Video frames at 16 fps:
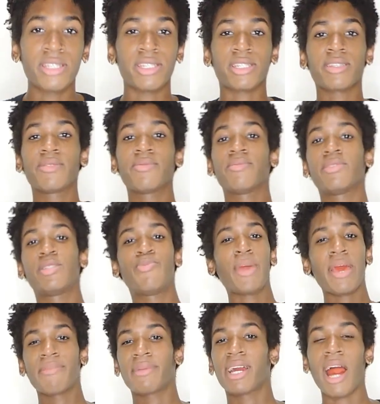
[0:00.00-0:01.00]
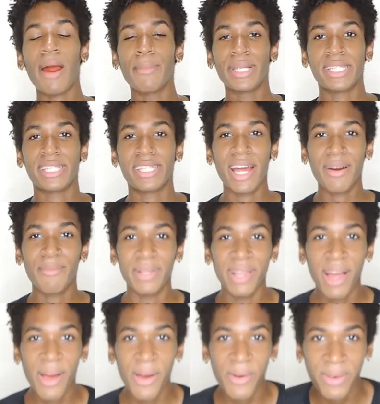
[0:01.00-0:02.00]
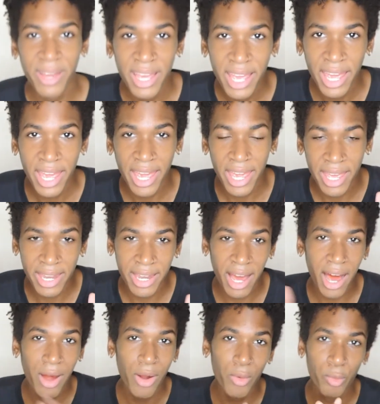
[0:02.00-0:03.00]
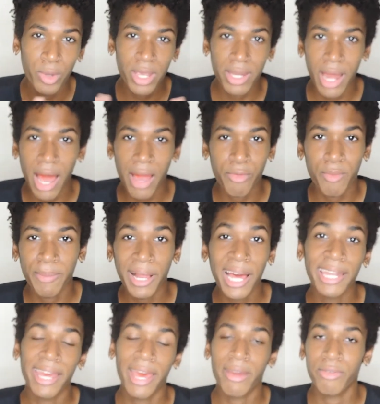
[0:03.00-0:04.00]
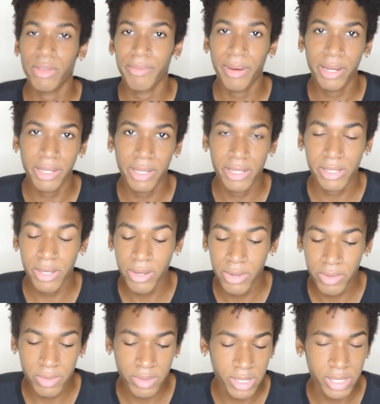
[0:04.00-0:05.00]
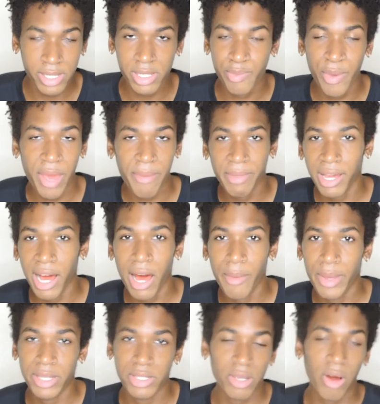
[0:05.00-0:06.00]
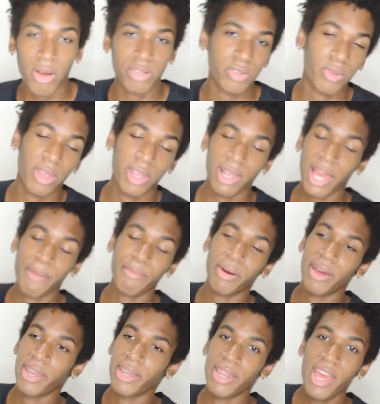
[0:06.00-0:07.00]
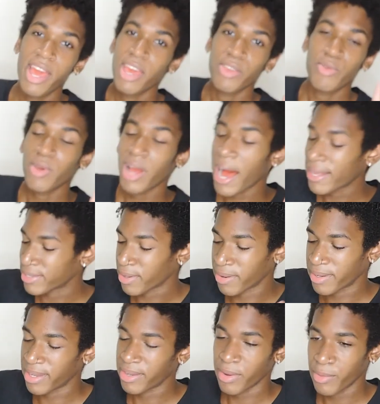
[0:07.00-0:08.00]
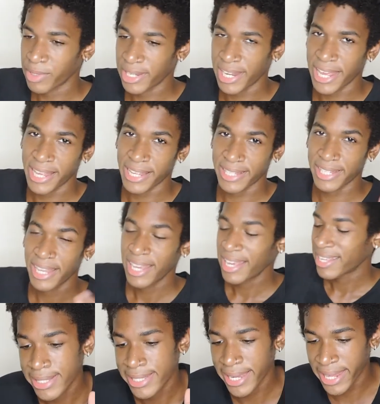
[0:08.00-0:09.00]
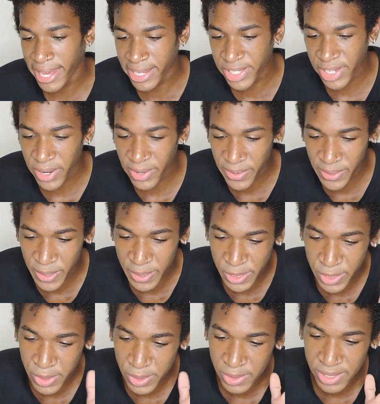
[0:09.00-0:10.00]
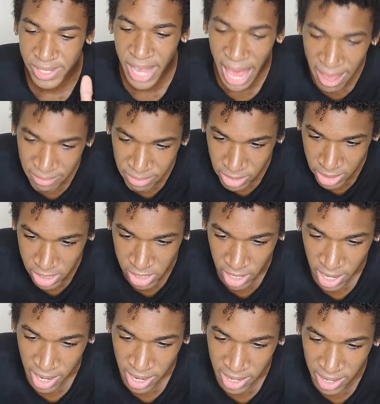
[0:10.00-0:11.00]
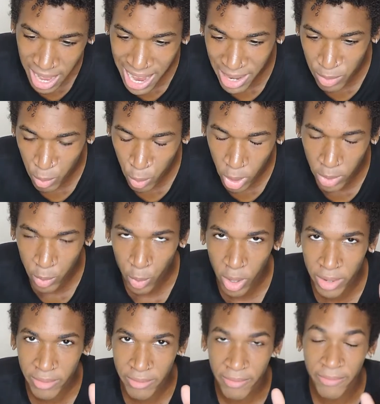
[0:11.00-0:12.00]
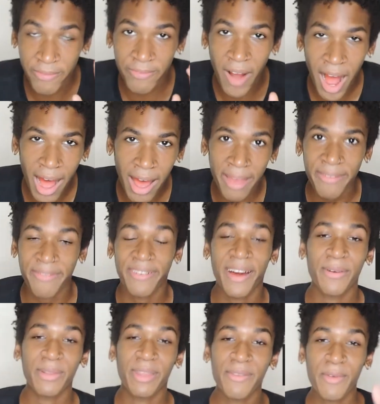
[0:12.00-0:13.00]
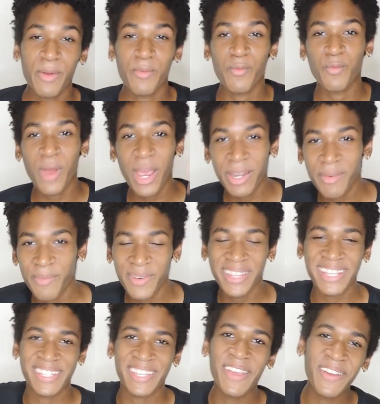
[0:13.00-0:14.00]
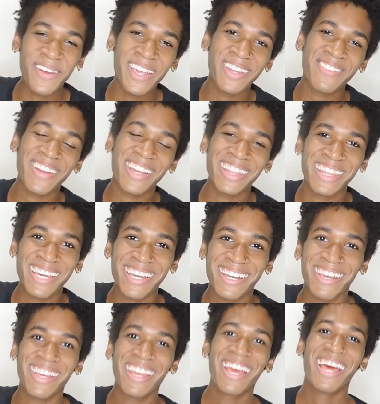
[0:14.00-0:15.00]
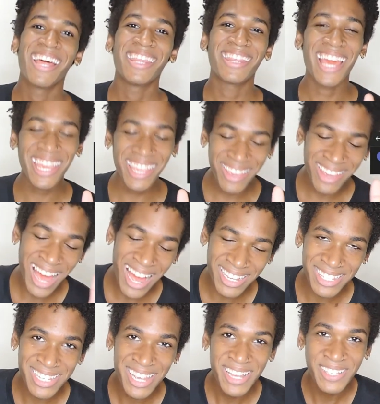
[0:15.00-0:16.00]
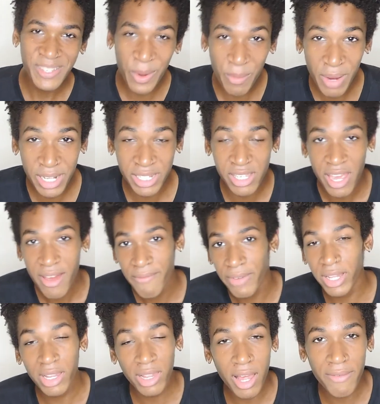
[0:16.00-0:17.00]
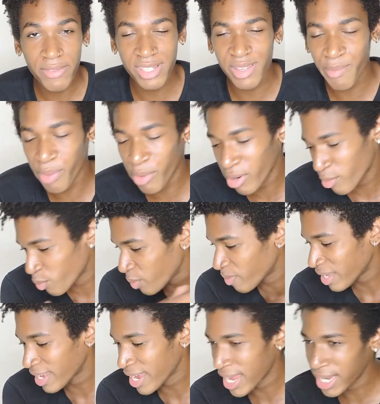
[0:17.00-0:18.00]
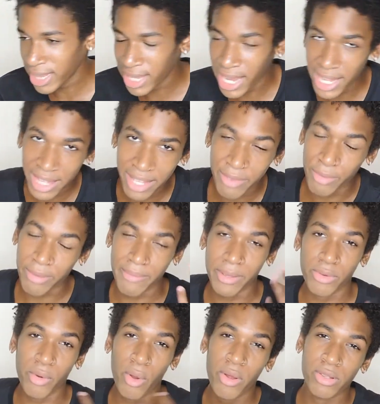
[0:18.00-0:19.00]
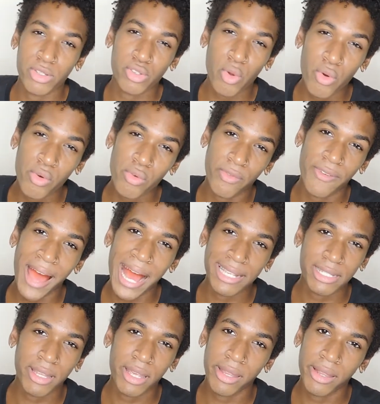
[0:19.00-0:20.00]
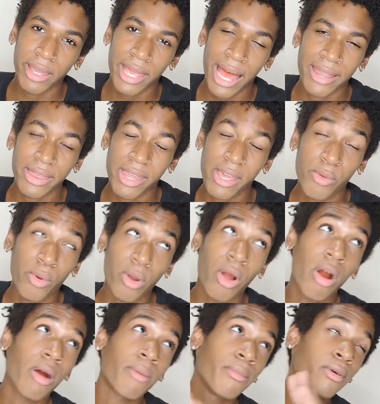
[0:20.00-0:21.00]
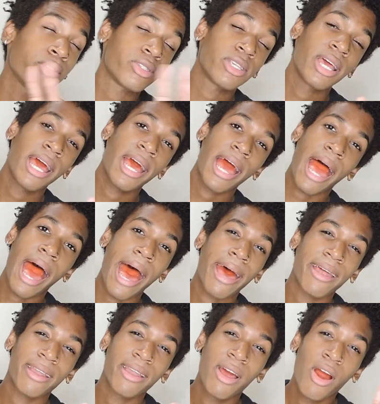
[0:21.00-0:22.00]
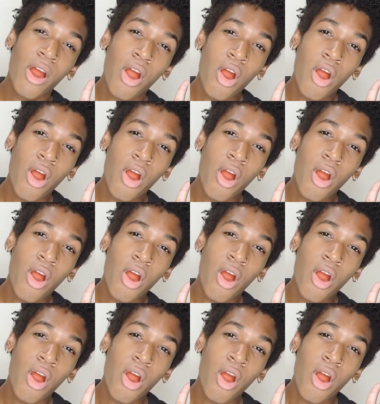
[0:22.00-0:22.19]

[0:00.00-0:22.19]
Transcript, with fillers: just spam the comments down below and I'll read, I reply to everybody. So just spam the comments, also the like button. You guys already know what it is. Today's shout out goes to Savage 9115. I'll leave it right up on the screen right there. Thank you guys so much for the love and support we've been getting lately. We've been growing so fast lately. I think we're almost at